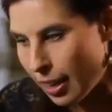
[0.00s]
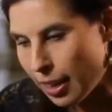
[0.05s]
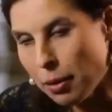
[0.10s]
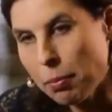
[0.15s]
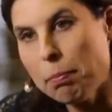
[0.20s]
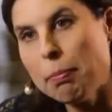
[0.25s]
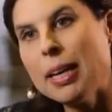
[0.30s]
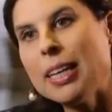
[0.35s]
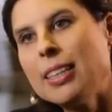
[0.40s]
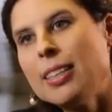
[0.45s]
a
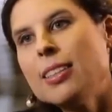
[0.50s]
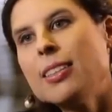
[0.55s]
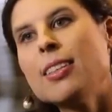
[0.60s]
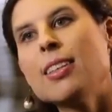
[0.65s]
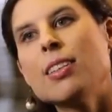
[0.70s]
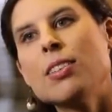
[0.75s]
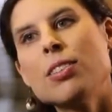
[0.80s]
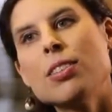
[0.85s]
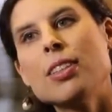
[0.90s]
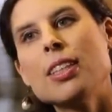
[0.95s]

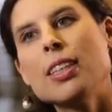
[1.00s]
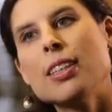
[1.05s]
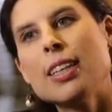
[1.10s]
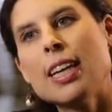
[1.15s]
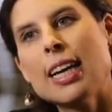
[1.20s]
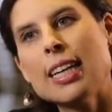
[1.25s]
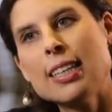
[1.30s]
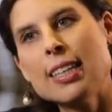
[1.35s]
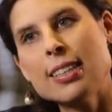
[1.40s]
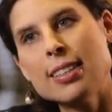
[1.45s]
competitor to the
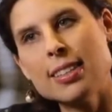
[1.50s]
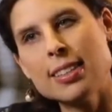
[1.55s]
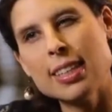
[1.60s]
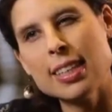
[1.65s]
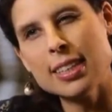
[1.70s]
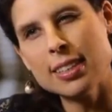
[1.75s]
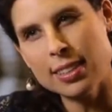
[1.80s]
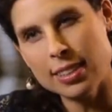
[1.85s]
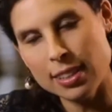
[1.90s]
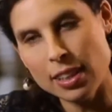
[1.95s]
United
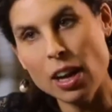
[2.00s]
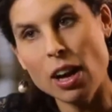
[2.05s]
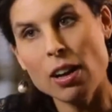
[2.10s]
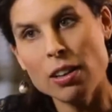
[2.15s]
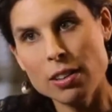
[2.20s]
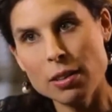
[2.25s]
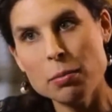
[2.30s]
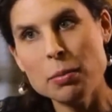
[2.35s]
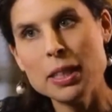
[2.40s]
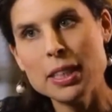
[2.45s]
States
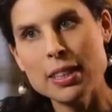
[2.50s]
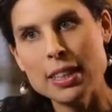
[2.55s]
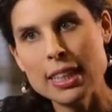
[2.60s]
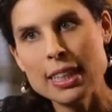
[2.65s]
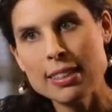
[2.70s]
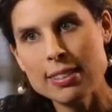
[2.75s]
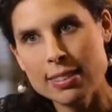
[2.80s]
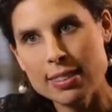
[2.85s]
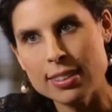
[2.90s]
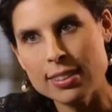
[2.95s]
on the Middle
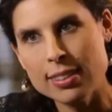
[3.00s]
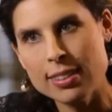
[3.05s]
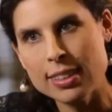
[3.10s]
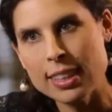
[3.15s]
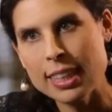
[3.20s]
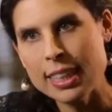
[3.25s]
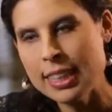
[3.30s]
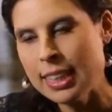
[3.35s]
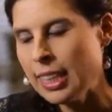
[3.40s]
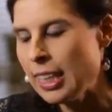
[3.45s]
Eastern
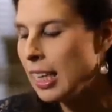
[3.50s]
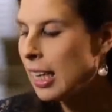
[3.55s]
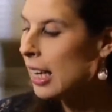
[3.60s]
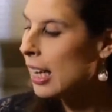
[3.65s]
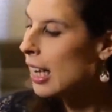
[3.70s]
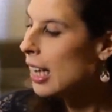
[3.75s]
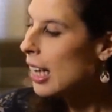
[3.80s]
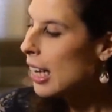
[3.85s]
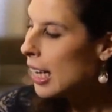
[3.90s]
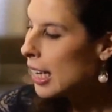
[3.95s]
scene.
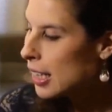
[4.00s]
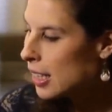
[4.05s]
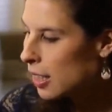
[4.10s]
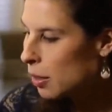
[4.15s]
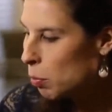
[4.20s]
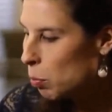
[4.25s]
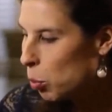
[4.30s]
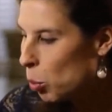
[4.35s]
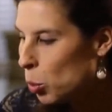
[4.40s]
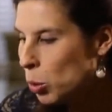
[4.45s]
It's
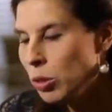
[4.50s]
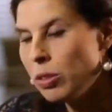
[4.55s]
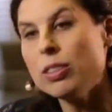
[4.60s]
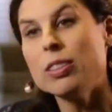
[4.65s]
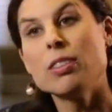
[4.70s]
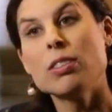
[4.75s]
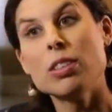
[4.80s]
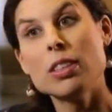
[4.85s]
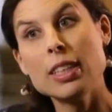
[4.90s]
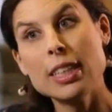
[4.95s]

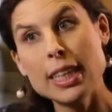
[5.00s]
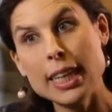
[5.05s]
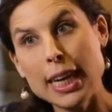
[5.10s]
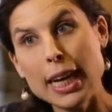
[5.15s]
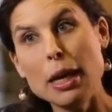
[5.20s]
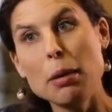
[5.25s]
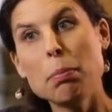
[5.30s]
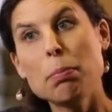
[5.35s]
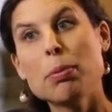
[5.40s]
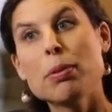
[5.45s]
important to
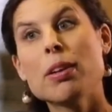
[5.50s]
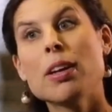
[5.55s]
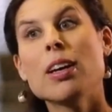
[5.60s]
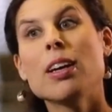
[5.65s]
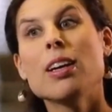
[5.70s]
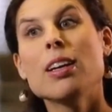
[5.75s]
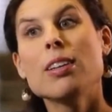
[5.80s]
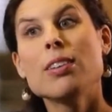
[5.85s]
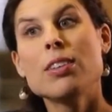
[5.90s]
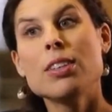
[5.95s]
keep
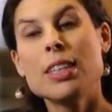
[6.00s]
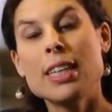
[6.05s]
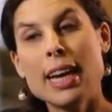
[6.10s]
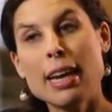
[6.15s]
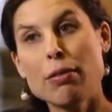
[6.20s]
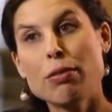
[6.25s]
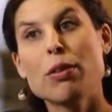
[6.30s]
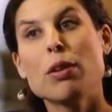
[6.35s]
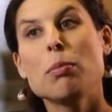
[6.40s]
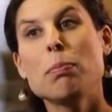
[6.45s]
the
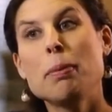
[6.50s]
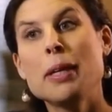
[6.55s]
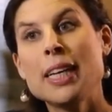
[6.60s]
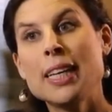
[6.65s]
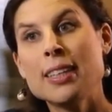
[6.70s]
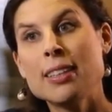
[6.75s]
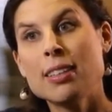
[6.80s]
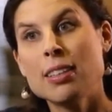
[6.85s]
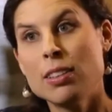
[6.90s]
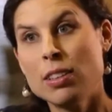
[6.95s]
naval
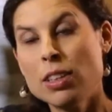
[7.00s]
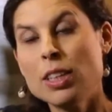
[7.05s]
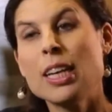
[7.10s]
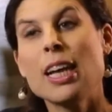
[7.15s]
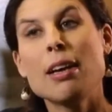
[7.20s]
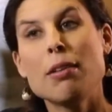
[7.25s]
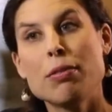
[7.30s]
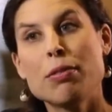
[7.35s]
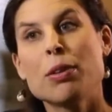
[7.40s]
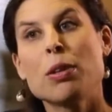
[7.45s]

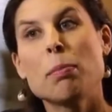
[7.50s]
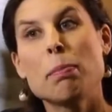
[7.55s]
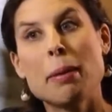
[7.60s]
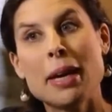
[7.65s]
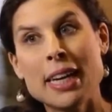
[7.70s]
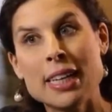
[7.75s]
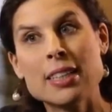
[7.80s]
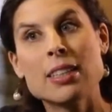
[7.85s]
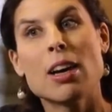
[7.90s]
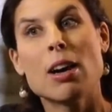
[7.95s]

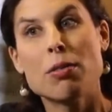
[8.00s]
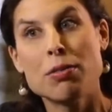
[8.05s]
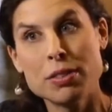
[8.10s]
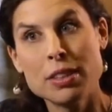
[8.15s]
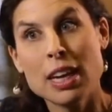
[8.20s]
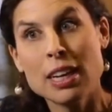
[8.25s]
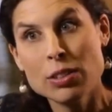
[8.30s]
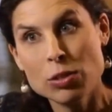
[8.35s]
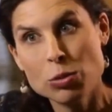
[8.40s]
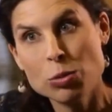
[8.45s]
base of
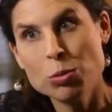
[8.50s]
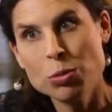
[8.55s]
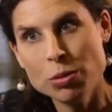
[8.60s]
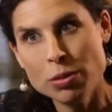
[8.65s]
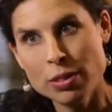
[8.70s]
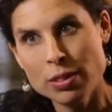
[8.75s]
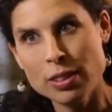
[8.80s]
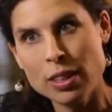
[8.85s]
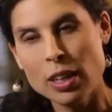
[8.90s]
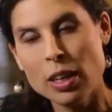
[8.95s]

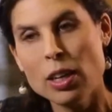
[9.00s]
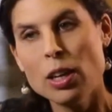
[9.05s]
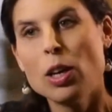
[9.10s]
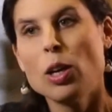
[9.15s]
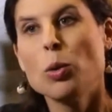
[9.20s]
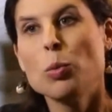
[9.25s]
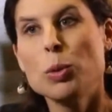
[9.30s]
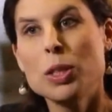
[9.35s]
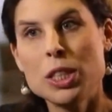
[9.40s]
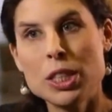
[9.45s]
Tartus,
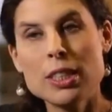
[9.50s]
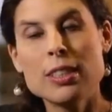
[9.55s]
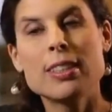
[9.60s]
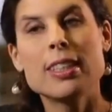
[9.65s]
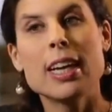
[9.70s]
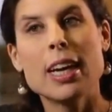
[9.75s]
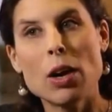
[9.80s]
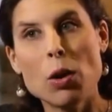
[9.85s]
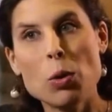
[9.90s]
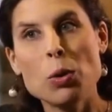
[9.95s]
which is
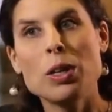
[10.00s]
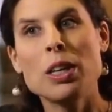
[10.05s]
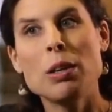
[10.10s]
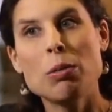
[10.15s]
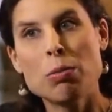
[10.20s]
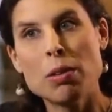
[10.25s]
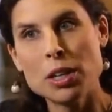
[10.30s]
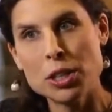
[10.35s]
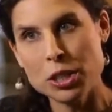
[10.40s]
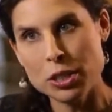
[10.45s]
the only
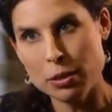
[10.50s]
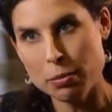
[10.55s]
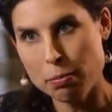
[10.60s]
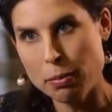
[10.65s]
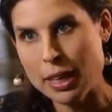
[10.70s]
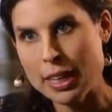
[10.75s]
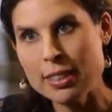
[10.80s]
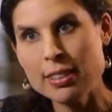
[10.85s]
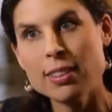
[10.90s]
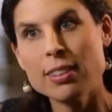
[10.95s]
Russian
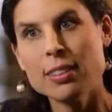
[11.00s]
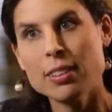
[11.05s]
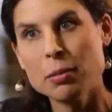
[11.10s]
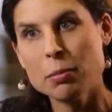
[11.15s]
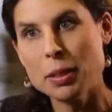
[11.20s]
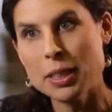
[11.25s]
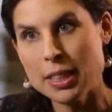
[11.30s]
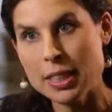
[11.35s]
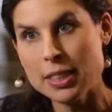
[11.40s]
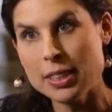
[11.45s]
base on the
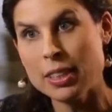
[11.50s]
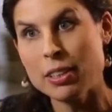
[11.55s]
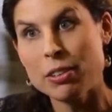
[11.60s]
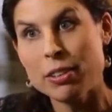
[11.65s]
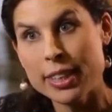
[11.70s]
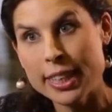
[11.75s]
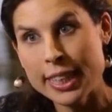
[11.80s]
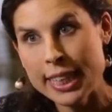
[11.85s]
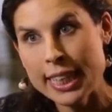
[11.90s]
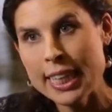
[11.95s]

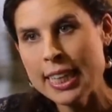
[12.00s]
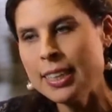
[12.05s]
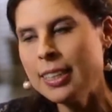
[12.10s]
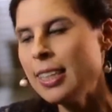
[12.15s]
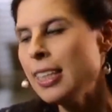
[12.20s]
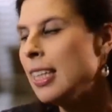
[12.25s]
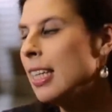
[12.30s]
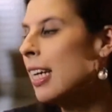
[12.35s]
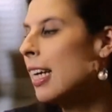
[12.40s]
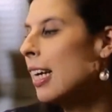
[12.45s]

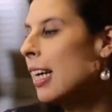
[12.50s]
Mediterranean.